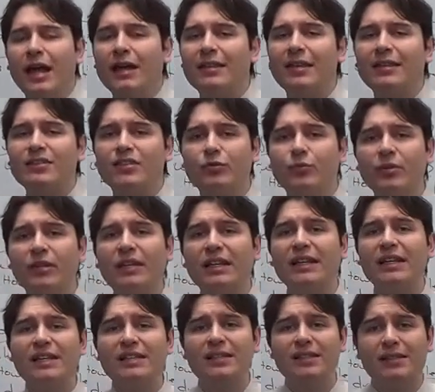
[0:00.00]
and that's a really
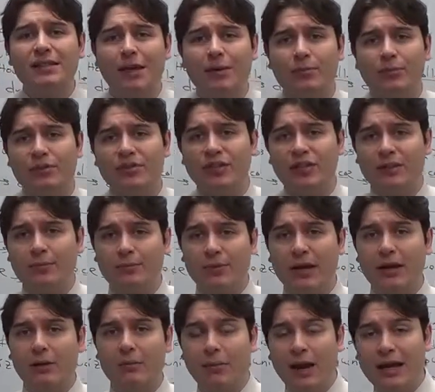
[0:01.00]
easy number to
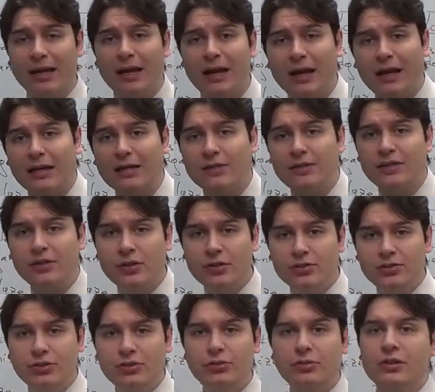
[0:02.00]
compare my height
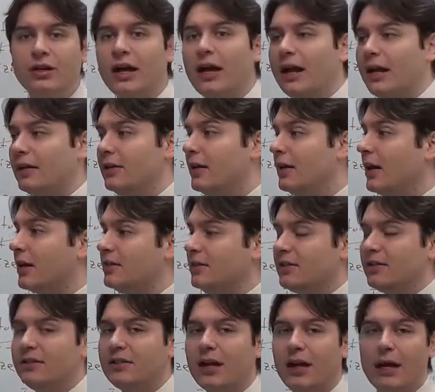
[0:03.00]
to your height and
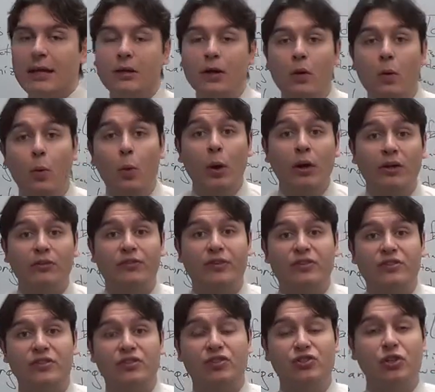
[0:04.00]
decide one of
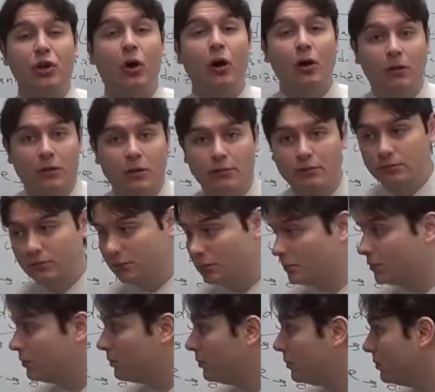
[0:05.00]
us is taller.
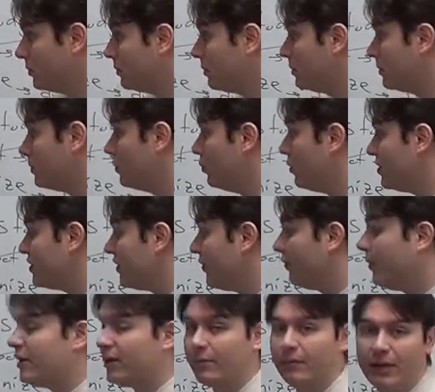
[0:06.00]
Whereas if
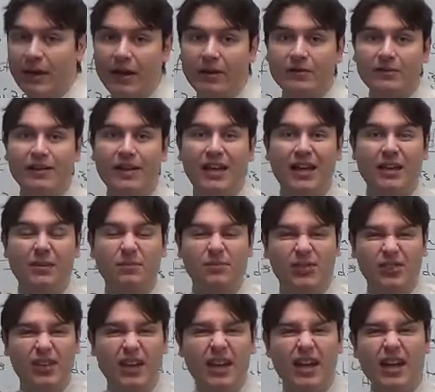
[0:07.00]
we compared
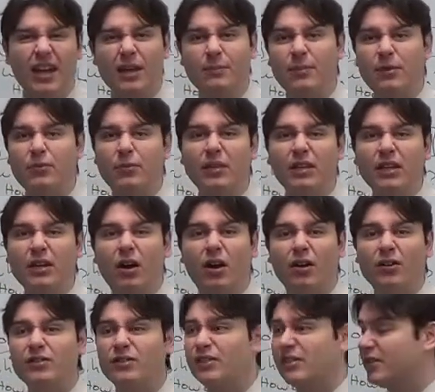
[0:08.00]
names, it'd be really hard to